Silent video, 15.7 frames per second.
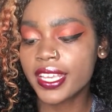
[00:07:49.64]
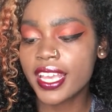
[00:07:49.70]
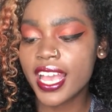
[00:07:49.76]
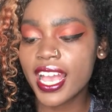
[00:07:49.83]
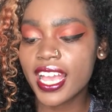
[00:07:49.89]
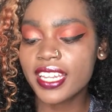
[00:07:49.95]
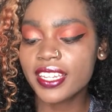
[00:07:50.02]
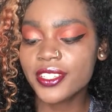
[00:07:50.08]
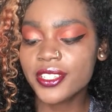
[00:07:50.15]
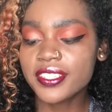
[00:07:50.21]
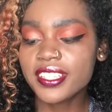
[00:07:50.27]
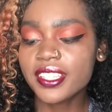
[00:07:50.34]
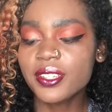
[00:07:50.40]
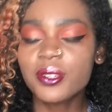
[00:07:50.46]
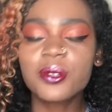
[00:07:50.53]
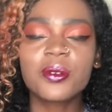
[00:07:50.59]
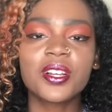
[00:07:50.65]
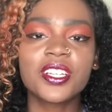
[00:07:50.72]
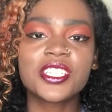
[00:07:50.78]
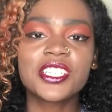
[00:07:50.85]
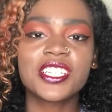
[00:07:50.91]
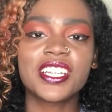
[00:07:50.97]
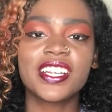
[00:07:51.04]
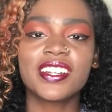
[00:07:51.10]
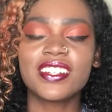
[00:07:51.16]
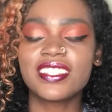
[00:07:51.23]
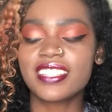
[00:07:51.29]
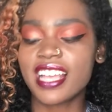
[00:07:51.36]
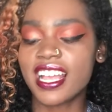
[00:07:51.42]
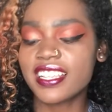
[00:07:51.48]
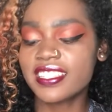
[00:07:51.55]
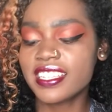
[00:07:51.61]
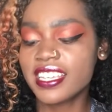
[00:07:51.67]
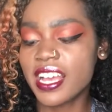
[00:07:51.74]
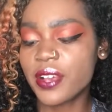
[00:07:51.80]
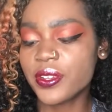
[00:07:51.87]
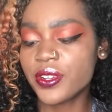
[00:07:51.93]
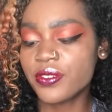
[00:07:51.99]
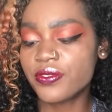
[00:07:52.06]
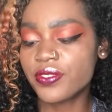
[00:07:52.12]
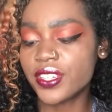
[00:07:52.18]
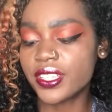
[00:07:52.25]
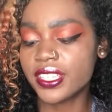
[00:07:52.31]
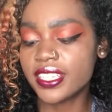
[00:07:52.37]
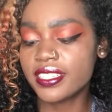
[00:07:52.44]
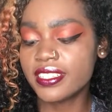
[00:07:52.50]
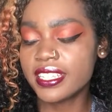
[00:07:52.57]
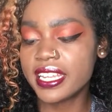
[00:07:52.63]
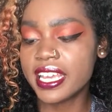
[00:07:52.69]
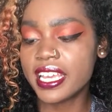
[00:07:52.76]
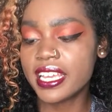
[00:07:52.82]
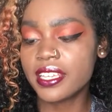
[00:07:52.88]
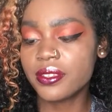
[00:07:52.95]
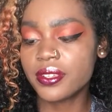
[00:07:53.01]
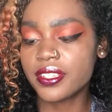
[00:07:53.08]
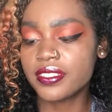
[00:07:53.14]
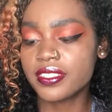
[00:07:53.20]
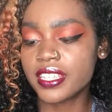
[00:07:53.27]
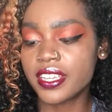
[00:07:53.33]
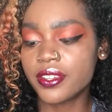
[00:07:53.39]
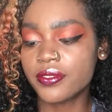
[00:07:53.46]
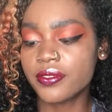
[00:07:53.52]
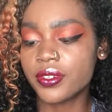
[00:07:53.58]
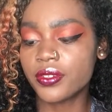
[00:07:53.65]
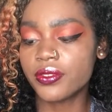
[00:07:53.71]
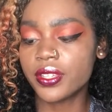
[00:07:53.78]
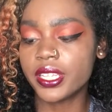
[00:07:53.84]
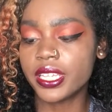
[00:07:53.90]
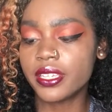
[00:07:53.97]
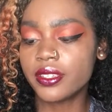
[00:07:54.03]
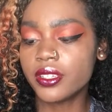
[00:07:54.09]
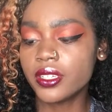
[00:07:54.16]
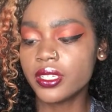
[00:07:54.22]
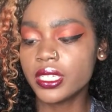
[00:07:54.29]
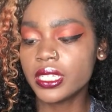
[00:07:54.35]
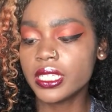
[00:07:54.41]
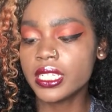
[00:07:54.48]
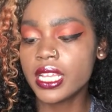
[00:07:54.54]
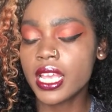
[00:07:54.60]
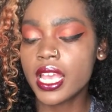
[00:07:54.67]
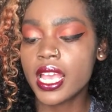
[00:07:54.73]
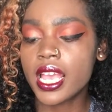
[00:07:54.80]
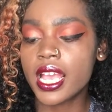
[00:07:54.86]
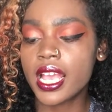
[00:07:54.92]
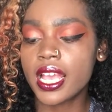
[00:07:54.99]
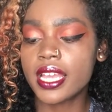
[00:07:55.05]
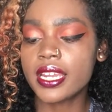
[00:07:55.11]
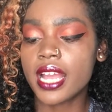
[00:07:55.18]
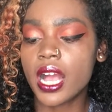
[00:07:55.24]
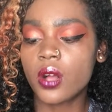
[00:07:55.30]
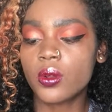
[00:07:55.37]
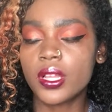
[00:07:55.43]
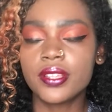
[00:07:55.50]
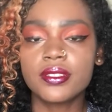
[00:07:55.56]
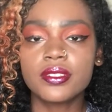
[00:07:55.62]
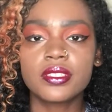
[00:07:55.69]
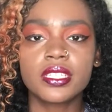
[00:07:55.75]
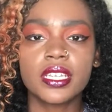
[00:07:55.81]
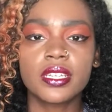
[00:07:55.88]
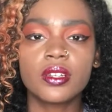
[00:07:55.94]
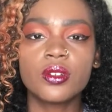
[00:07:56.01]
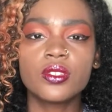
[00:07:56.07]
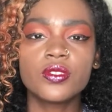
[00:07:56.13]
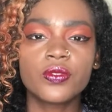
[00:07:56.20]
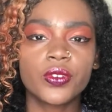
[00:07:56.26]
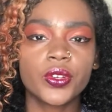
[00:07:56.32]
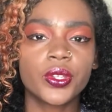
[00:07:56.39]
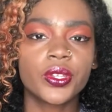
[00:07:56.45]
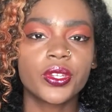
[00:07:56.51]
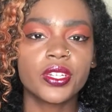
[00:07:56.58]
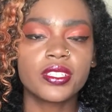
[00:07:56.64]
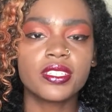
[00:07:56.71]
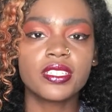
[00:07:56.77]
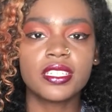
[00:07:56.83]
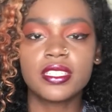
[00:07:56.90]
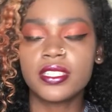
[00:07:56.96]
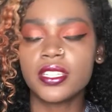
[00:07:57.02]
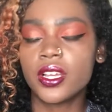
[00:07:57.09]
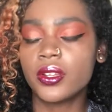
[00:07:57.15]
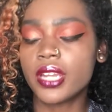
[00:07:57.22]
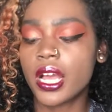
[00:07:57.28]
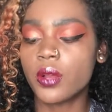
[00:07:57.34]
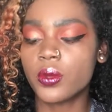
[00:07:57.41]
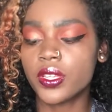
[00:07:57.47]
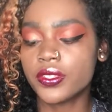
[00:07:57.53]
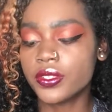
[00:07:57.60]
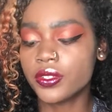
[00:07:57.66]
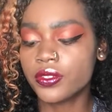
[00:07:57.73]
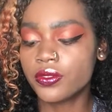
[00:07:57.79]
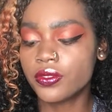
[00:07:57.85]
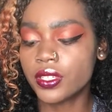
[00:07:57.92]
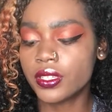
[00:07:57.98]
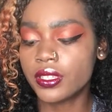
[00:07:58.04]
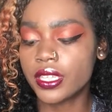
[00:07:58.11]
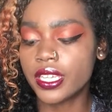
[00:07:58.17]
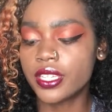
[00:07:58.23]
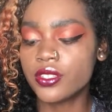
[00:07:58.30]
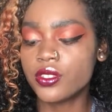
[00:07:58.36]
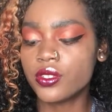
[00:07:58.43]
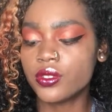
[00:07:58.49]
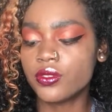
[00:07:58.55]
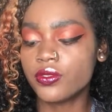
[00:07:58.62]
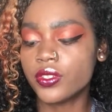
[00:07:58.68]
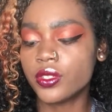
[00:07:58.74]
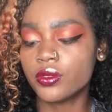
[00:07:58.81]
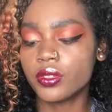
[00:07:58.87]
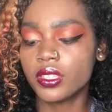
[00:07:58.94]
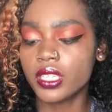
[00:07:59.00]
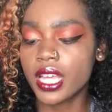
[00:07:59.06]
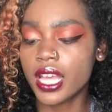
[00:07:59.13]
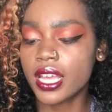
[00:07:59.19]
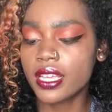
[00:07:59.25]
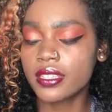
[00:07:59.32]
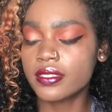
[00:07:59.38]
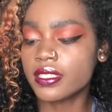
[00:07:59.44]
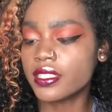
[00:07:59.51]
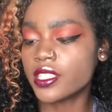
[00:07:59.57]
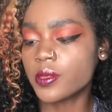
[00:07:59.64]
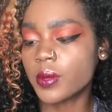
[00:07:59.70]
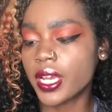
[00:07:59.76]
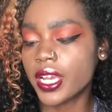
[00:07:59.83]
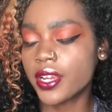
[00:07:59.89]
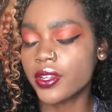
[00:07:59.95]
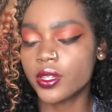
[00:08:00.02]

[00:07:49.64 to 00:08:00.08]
And it's just a little questionnaire. It's asking how you're feeling today. You can say if you're feeling good and how else. It goes further into detail on how else you're feeling. Do you feel relaxed, inspired,